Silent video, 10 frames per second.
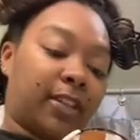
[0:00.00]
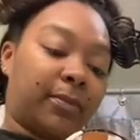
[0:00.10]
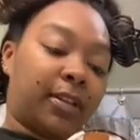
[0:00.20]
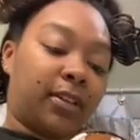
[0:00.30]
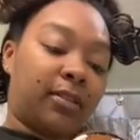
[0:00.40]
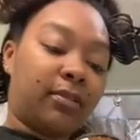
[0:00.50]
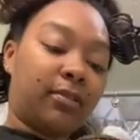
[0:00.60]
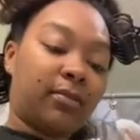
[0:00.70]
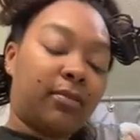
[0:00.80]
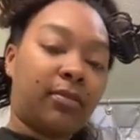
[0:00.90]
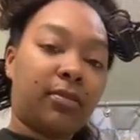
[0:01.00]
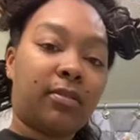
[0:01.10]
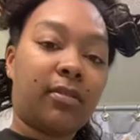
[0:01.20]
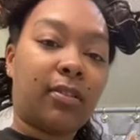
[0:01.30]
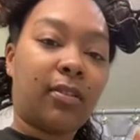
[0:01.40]
thing I'm going to do,
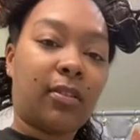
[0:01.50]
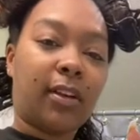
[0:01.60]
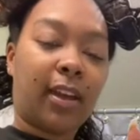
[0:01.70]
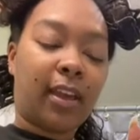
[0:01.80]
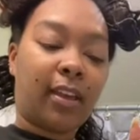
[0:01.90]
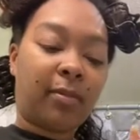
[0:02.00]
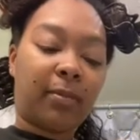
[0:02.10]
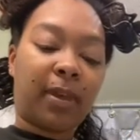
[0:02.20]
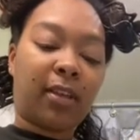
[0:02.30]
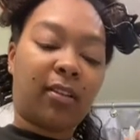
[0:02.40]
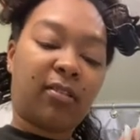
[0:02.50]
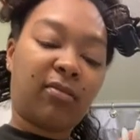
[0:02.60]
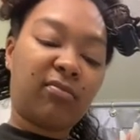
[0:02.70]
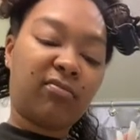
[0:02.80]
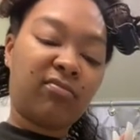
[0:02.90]
grab about,